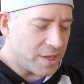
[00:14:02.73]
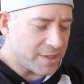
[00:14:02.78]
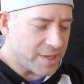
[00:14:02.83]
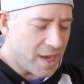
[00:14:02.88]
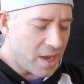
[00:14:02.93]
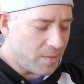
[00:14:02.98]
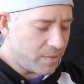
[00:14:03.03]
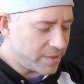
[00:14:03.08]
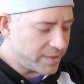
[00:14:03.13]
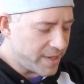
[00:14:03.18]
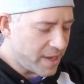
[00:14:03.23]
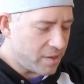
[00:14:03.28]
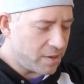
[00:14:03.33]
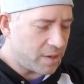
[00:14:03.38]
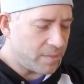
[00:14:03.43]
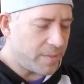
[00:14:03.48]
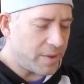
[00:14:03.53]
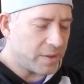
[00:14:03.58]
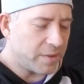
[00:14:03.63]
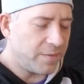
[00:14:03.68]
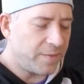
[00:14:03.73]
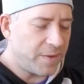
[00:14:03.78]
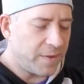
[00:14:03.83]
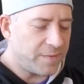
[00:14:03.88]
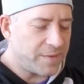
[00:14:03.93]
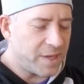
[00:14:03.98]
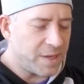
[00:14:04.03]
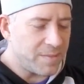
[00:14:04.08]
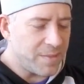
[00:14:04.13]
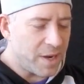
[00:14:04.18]
always out at about the
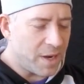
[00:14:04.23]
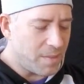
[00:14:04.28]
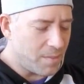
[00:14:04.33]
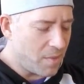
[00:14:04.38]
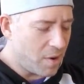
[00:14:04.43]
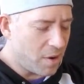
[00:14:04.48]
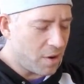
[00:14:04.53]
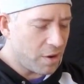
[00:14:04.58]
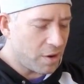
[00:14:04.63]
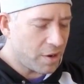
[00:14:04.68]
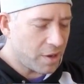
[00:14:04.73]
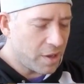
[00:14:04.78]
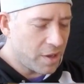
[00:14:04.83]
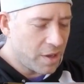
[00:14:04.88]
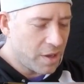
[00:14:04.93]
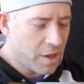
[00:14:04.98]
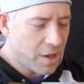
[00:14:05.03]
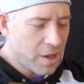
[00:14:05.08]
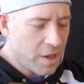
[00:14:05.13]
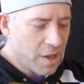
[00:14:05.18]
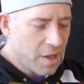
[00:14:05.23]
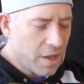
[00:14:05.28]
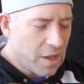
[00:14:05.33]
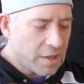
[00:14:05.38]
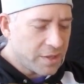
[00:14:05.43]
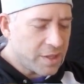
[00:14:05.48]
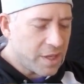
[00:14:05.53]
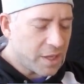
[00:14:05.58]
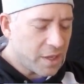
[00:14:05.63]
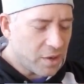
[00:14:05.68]
15-minute mark.
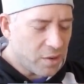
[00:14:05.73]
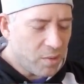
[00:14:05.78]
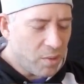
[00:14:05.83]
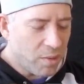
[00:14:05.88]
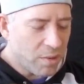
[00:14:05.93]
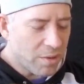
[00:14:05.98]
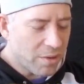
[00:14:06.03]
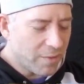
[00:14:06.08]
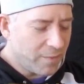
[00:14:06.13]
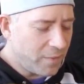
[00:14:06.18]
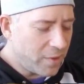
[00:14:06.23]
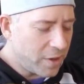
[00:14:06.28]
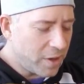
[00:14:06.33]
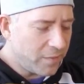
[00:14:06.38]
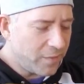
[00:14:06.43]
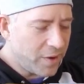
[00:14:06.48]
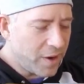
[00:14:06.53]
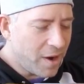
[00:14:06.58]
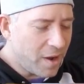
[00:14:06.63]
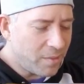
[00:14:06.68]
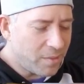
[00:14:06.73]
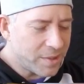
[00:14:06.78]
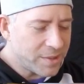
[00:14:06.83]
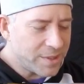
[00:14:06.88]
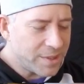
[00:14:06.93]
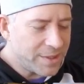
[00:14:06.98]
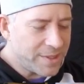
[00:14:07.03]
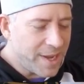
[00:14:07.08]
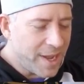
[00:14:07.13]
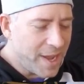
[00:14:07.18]
I take a quarter of one of your
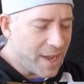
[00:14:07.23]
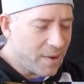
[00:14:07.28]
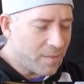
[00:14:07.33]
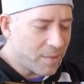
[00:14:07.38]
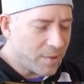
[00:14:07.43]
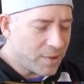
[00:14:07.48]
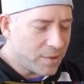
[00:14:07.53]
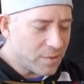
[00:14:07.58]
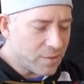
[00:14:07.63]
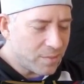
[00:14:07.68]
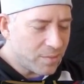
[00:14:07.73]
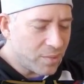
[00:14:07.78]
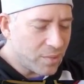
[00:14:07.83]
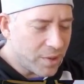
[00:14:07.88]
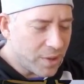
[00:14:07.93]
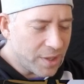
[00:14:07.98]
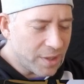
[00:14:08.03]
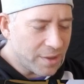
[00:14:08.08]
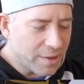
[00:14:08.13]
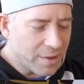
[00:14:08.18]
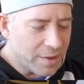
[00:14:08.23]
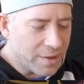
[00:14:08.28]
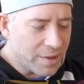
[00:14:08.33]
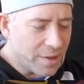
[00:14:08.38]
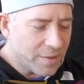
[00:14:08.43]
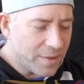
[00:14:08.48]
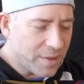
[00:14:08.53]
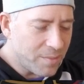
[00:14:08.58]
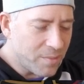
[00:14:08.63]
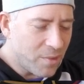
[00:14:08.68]
hours a day. We're doing pretty good,
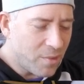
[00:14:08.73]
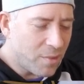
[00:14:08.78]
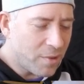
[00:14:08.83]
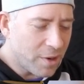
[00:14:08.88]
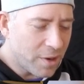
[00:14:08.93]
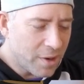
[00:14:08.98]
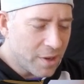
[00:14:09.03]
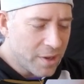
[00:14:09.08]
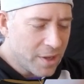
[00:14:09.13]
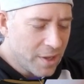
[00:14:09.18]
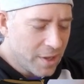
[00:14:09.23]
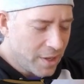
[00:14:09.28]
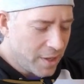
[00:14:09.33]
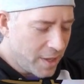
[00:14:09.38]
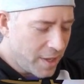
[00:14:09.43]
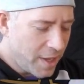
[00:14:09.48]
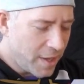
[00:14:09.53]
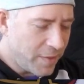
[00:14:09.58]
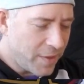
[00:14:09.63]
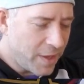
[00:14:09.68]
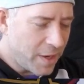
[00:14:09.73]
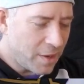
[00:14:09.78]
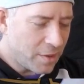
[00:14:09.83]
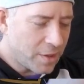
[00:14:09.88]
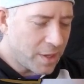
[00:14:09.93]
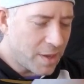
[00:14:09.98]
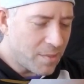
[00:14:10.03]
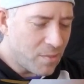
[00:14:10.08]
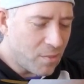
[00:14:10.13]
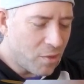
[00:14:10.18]
nothing more. And then
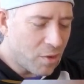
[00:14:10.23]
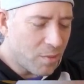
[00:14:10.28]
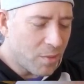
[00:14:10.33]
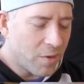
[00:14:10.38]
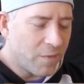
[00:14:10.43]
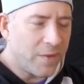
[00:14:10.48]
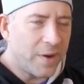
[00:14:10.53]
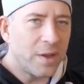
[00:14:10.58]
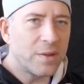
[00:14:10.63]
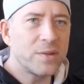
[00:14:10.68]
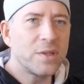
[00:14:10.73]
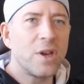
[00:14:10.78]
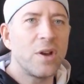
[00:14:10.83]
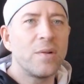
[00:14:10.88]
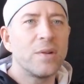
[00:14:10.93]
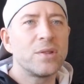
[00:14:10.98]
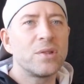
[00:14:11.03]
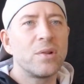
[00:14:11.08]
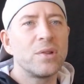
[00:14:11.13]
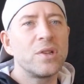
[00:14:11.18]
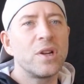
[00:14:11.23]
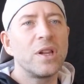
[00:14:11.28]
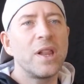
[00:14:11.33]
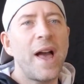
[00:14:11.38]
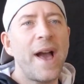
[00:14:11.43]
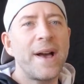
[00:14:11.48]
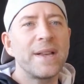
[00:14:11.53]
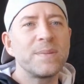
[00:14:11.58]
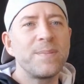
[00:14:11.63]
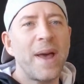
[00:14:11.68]
I'll get more and more videos going. So it's our
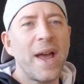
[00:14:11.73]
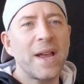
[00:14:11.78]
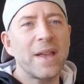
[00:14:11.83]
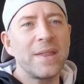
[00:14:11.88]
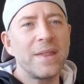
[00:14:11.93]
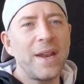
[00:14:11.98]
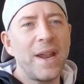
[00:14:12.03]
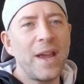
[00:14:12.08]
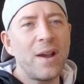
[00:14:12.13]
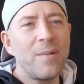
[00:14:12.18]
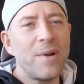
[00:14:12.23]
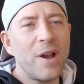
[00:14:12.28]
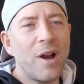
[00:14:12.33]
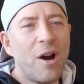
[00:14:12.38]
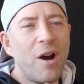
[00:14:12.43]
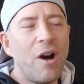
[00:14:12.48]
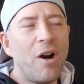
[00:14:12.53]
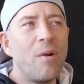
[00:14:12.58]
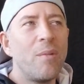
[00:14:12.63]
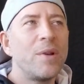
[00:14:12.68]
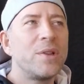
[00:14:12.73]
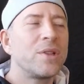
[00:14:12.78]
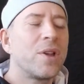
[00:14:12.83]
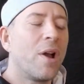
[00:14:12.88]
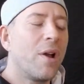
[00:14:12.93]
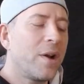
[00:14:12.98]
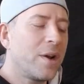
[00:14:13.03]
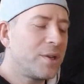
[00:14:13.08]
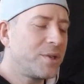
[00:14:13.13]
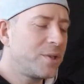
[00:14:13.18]
last pack of the day. We always
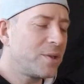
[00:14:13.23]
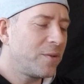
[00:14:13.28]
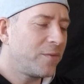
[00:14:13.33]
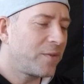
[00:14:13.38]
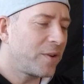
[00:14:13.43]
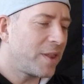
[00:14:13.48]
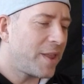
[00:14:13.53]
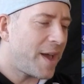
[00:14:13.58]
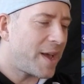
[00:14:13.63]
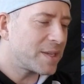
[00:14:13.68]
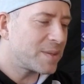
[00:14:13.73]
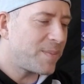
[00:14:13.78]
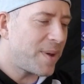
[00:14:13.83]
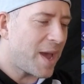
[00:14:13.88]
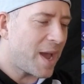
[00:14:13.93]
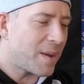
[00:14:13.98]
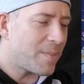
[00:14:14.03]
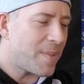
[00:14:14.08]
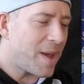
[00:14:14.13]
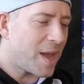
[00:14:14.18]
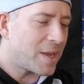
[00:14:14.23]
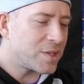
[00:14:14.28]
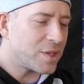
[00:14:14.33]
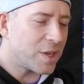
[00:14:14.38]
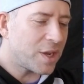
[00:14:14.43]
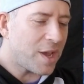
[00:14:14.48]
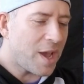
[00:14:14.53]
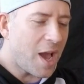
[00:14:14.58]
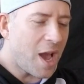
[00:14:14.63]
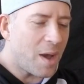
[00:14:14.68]
try to shoot for last pack
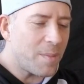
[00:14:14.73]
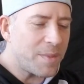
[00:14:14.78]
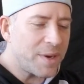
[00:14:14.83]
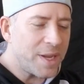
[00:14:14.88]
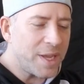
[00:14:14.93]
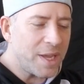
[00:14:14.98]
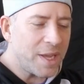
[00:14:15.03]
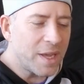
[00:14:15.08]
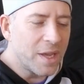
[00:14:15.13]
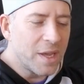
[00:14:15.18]
magic. How many